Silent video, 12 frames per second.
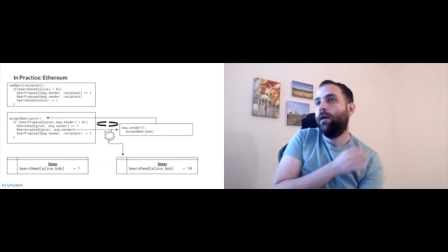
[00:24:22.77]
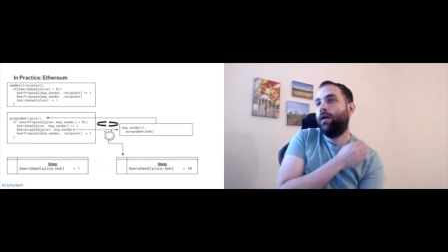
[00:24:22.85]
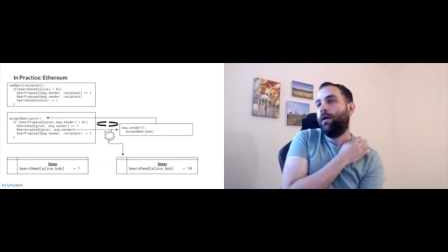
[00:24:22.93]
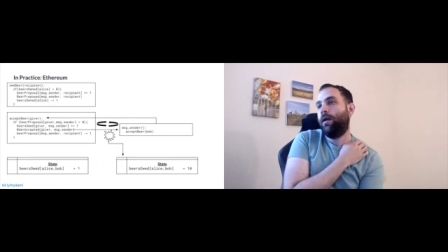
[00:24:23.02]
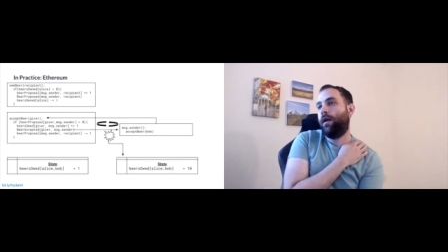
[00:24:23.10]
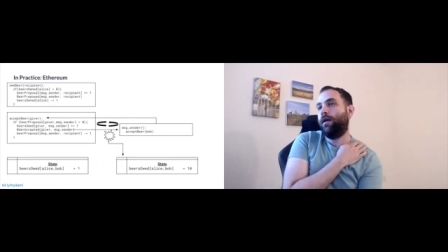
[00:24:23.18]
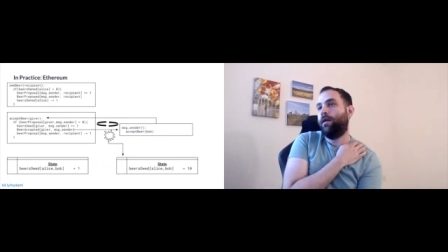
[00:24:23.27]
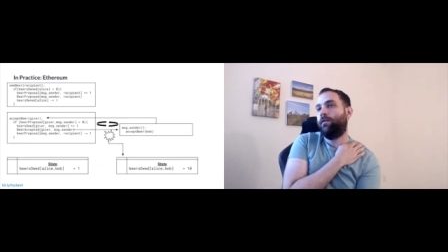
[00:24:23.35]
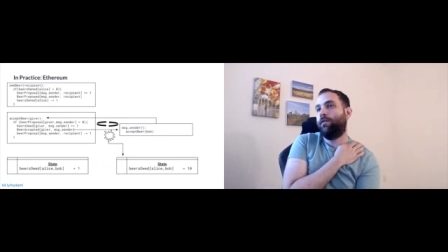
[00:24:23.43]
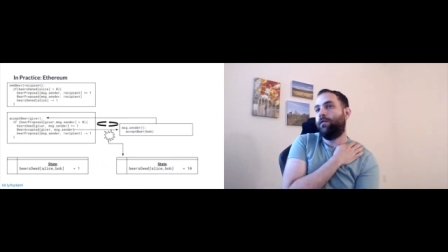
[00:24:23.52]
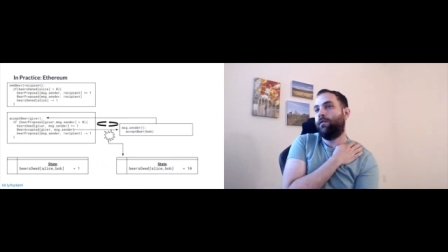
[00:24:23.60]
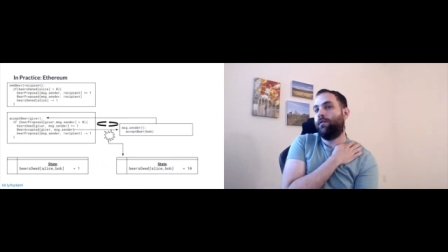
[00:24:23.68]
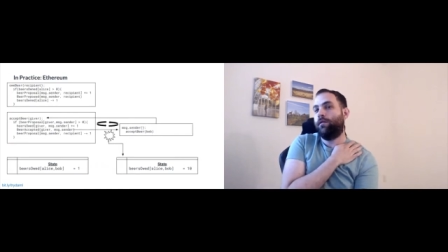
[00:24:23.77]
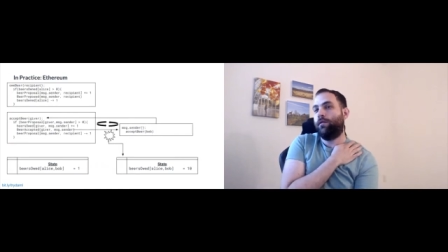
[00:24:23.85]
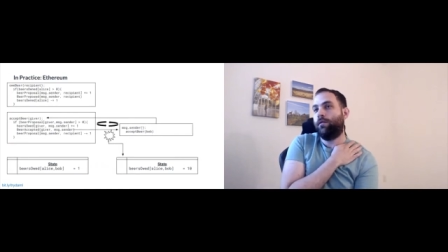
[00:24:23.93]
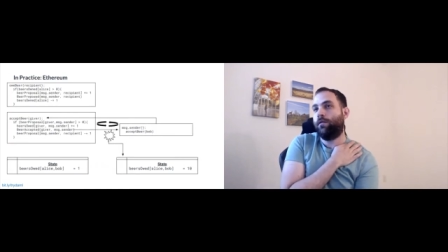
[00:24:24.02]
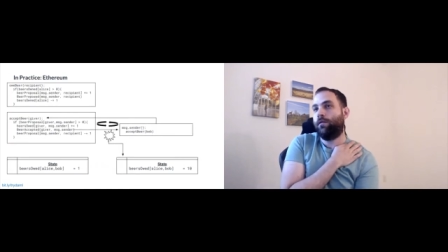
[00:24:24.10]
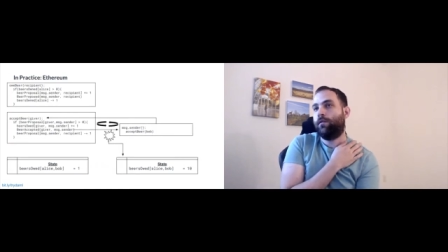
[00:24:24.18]
And
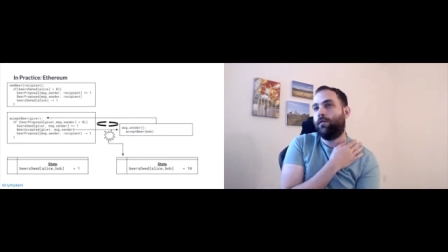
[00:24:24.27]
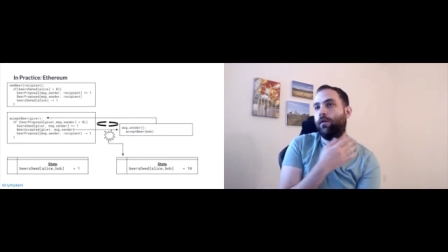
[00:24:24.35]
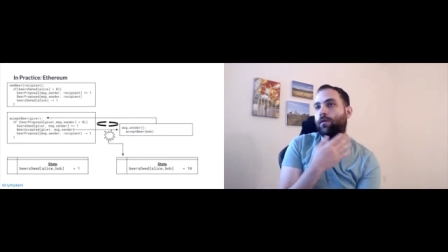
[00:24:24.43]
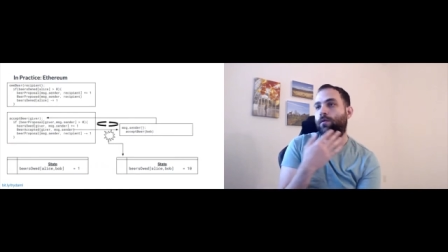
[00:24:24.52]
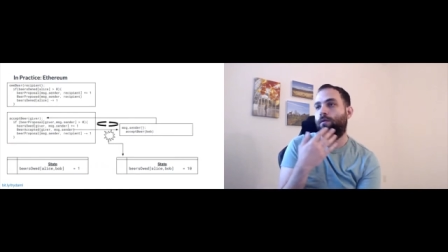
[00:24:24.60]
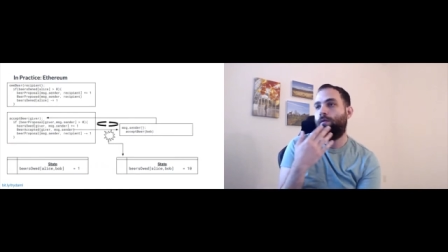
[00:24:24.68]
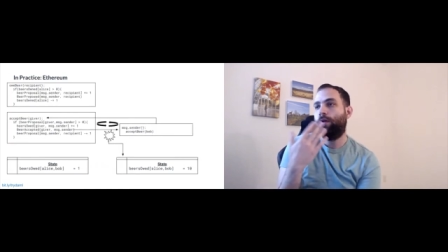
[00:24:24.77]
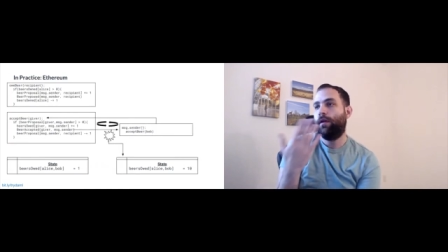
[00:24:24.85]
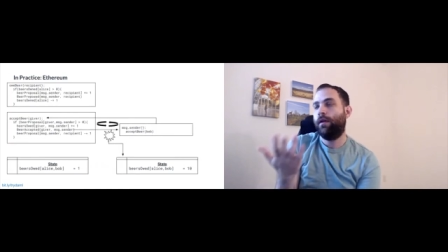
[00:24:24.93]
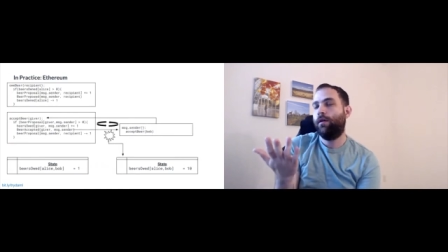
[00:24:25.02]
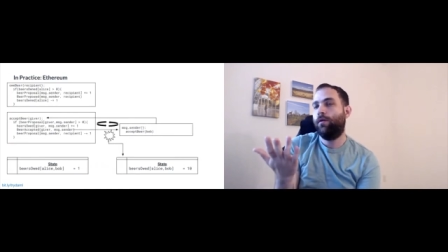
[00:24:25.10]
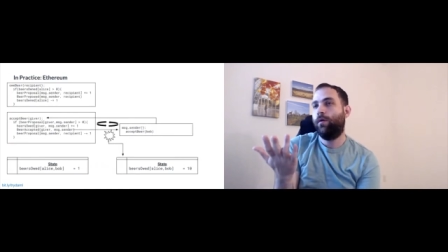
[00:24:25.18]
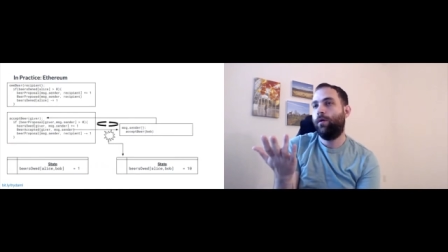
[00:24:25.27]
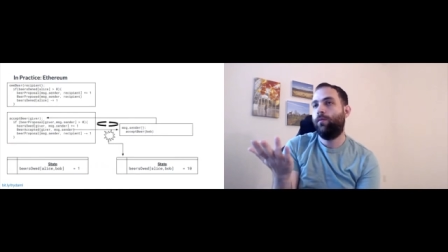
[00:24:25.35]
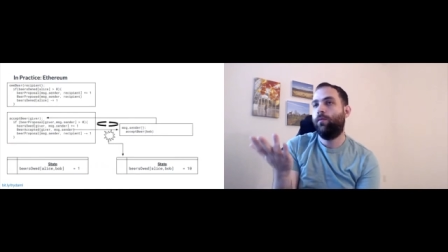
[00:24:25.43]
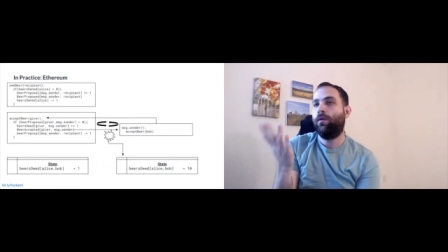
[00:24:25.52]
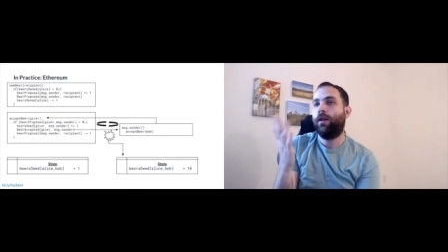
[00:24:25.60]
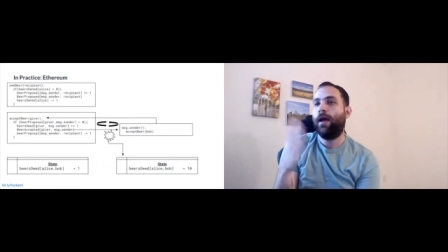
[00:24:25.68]
so here
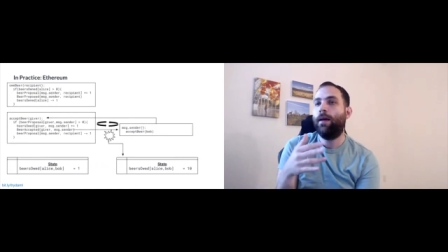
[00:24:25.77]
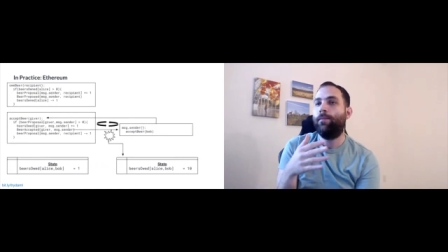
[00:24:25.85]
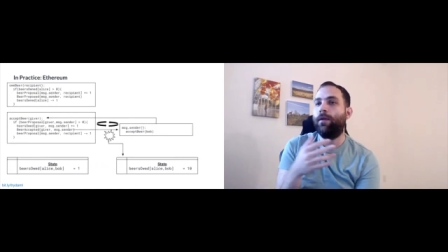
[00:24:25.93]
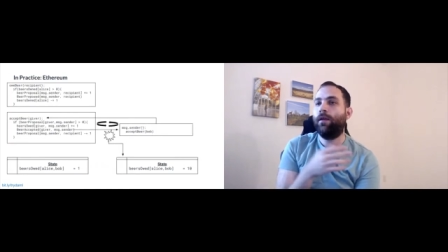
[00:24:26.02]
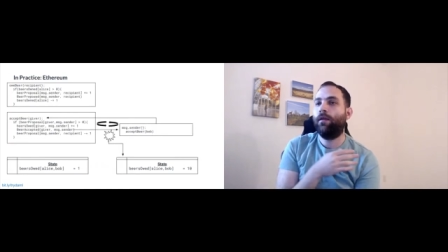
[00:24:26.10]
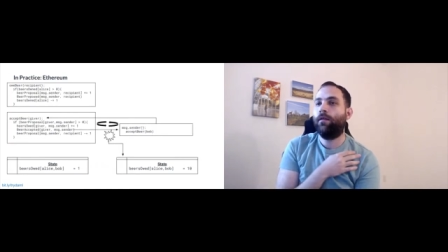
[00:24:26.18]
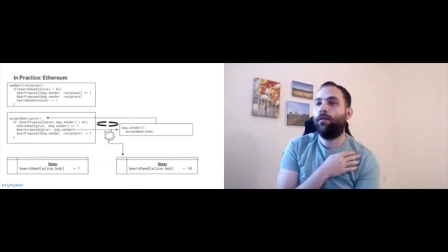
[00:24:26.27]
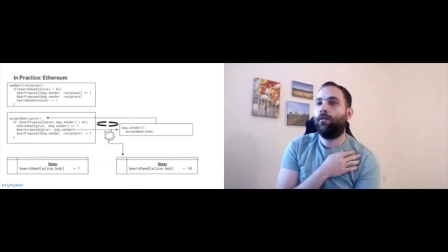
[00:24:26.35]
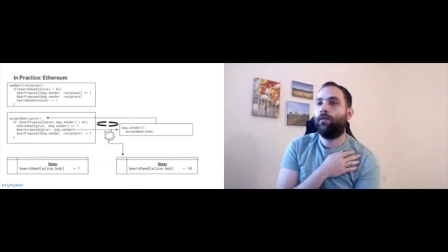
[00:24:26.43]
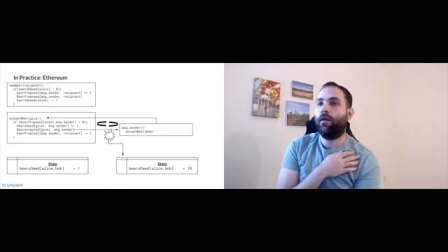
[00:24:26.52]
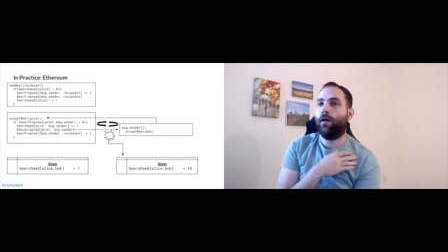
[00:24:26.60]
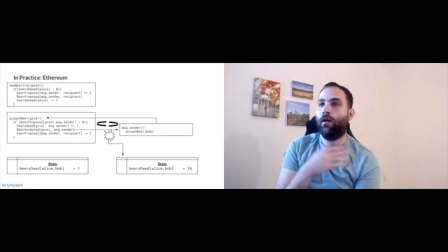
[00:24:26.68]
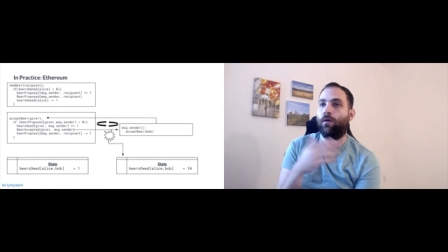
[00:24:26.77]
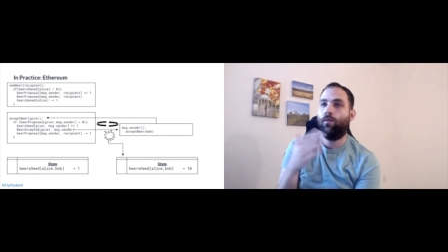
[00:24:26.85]
what will happen is uh,